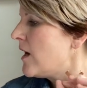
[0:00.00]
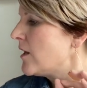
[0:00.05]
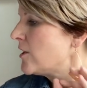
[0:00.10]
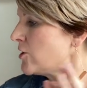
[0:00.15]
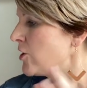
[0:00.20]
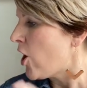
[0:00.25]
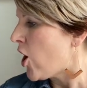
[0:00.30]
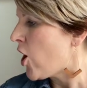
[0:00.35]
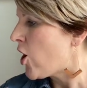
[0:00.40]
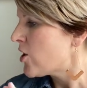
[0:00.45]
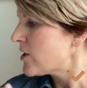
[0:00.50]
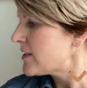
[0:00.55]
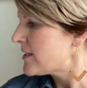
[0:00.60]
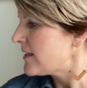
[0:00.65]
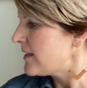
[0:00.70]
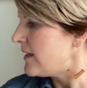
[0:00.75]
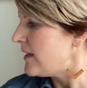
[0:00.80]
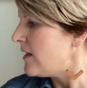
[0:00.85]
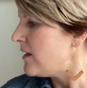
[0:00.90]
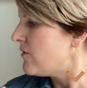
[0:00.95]
long
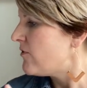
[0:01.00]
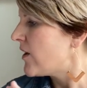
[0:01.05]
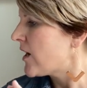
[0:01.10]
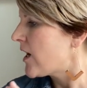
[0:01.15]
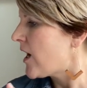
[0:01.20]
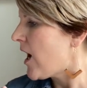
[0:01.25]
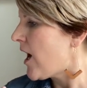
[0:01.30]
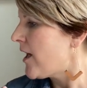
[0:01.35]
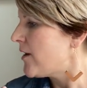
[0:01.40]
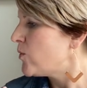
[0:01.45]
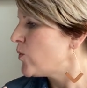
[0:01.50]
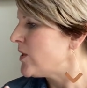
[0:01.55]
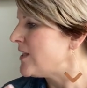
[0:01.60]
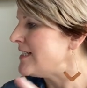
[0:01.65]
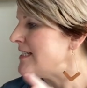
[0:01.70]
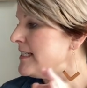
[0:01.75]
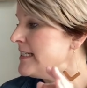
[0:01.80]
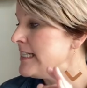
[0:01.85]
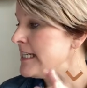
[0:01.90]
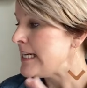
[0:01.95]
sleeve cut
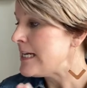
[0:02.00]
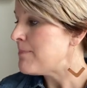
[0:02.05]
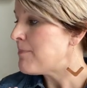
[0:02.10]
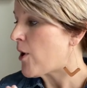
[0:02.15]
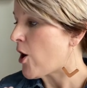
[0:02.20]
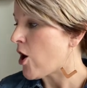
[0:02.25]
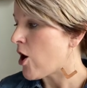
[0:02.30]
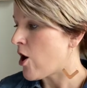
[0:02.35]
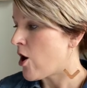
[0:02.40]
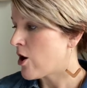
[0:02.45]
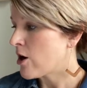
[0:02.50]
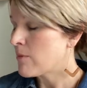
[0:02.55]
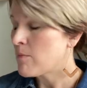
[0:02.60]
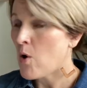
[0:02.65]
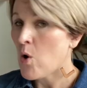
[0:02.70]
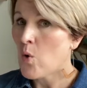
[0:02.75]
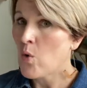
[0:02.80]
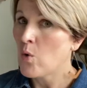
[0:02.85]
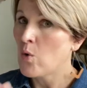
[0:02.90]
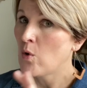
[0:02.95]
with deep
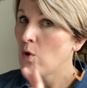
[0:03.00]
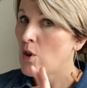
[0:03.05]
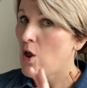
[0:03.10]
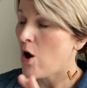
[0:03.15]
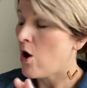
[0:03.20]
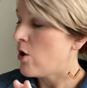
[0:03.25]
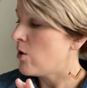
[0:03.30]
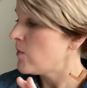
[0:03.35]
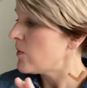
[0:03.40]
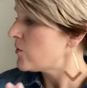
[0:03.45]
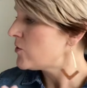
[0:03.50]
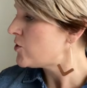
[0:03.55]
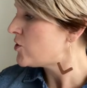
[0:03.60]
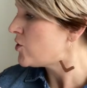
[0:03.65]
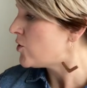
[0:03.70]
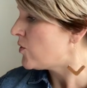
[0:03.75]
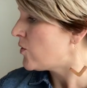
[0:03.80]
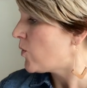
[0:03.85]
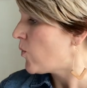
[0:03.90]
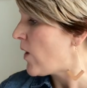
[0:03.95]
armhole almost
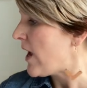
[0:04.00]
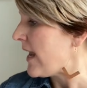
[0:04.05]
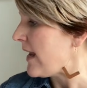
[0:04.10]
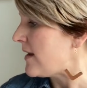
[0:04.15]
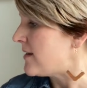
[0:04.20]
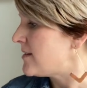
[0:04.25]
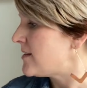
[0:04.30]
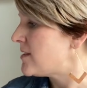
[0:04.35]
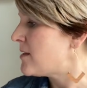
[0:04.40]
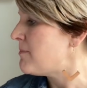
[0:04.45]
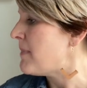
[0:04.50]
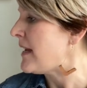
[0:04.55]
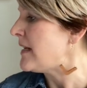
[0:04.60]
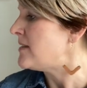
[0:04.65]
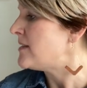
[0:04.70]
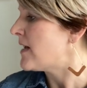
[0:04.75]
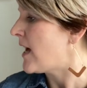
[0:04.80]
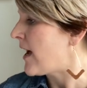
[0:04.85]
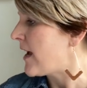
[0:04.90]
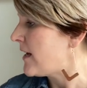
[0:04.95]
to the waist, made
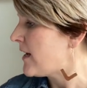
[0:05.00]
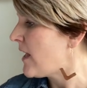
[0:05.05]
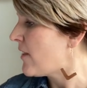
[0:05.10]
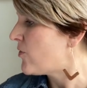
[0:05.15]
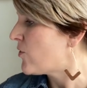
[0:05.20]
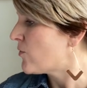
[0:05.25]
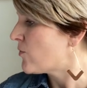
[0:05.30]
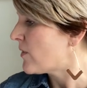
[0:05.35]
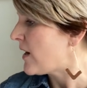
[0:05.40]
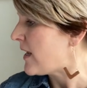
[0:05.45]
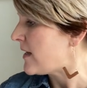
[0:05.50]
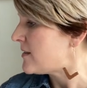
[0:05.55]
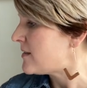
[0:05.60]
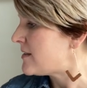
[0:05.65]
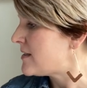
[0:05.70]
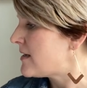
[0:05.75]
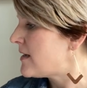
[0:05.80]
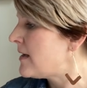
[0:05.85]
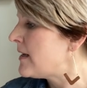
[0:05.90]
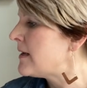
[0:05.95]
tight at the
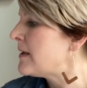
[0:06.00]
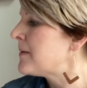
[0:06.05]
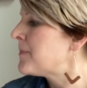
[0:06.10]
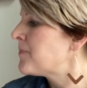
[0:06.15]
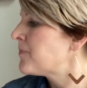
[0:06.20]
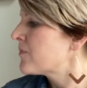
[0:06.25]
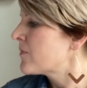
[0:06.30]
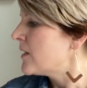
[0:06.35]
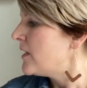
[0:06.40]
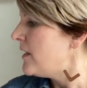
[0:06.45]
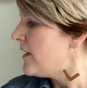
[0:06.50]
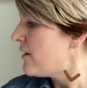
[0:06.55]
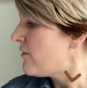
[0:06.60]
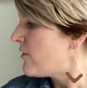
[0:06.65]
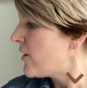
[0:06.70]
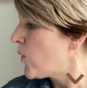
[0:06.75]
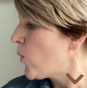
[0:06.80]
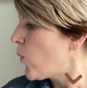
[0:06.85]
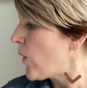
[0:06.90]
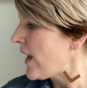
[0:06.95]
wrist,
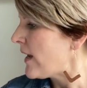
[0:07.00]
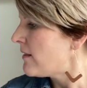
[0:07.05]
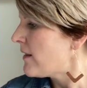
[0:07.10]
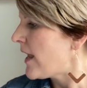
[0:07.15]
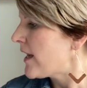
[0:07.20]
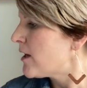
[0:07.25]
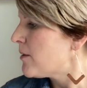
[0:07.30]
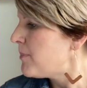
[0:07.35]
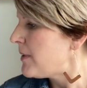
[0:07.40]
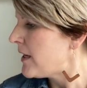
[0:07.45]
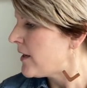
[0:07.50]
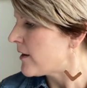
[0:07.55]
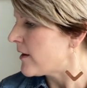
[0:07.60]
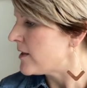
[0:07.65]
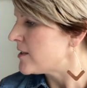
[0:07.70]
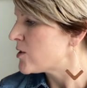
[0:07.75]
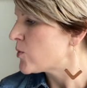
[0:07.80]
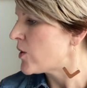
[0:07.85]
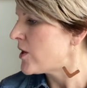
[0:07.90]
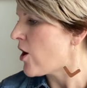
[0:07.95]
giving wing-like
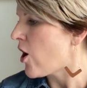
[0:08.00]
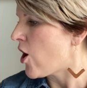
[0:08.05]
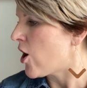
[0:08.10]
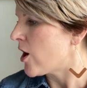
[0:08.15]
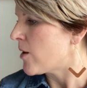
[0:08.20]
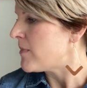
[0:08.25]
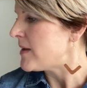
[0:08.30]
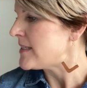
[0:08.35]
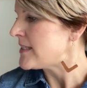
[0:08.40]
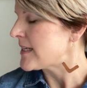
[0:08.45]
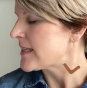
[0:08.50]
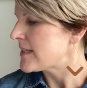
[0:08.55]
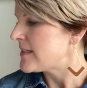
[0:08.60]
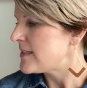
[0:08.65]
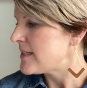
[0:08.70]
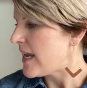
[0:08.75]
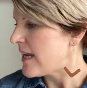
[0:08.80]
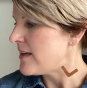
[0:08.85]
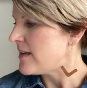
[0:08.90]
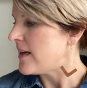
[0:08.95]
appearance when arm is
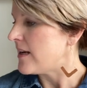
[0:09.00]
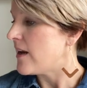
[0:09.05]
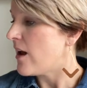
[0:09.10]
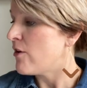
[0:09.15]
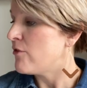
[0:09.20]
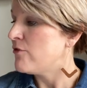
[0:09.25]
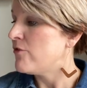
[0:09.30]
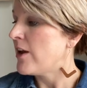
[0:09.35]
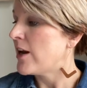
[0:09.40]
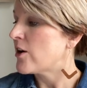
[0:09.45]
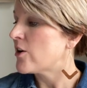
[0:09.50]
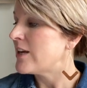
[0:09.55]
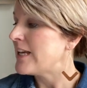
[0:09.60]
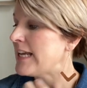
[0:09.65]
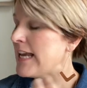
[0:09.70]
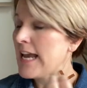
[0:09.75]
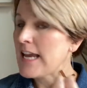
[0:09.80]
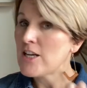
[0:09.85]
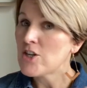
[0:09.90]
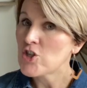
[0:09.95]
extended. A
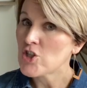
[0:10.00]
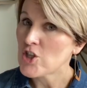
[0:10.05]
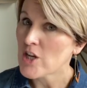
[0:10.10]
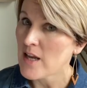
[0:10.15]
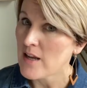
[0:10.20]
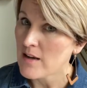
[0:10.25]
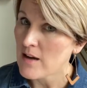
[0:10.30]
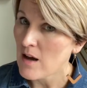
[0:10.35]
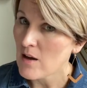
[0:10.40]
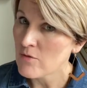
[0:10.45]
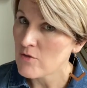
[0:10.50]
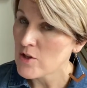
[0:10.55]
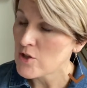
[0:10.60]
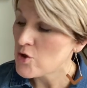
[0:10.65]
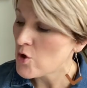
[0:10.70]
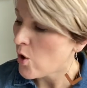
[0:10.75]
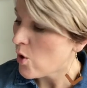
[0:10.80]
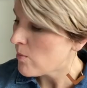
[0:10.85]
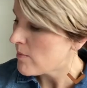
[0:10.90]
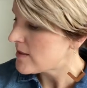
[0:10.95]
variation of the
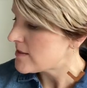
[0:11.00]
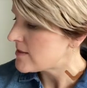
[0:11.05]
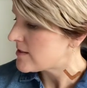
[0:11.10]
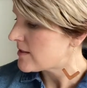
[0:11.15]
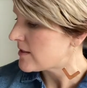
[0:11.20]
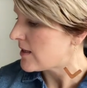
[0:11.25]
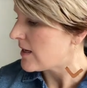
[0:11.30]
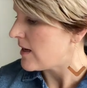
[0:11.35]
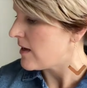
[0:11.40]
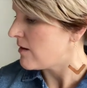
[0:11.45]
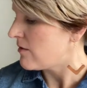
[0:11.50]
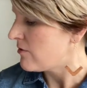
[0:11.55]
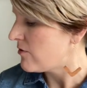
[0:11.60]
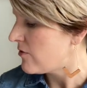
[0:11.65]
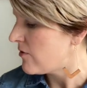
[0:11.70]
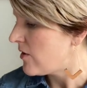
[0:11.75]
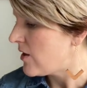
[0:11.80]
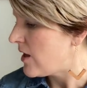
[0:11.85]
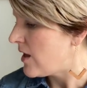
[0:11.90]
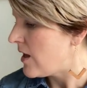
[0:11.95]
dolman sleeve,
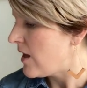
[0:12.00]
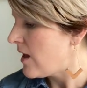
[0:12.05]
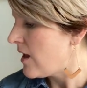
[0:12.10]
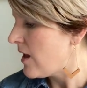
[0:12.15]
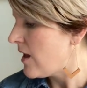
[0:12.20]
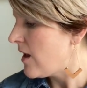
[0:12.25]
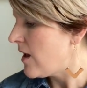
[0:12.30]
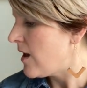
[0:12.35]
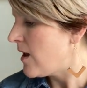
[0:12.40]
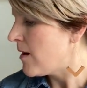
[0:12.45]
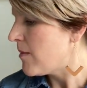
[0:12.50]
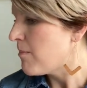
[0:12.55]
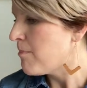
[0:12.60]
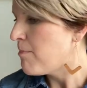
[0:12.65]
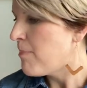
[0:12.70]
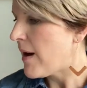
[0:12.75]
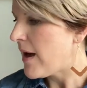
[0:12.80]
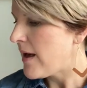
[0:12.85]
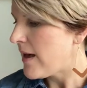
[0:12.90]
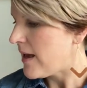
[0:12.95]

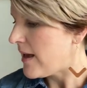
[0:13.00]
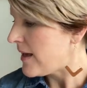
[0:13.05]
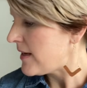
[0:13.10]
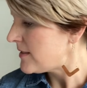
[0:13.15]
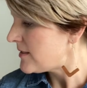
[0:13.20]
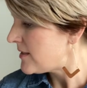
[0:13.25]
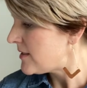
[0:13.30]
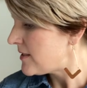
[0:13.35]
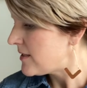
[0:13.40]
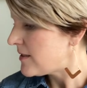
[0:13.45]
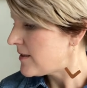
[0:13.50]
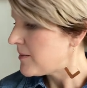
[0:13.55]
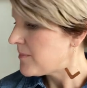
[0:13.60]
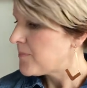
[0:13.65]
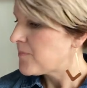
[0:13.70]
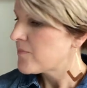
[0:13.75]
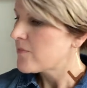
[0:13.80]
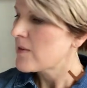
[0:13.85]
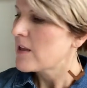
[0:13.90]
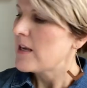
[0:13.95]
but
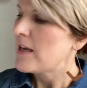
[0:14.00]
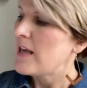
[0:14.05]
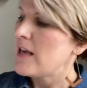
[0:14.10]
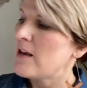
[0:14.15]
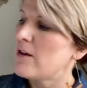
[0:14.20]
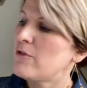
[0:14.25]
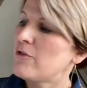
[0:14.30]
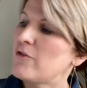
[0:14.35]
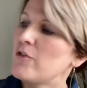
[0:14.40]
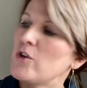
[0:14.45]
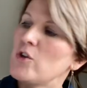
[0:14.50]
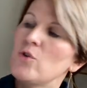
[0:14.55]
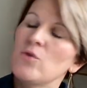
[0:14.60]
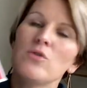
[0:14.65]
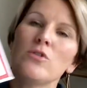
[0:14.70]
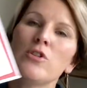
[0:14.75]
if you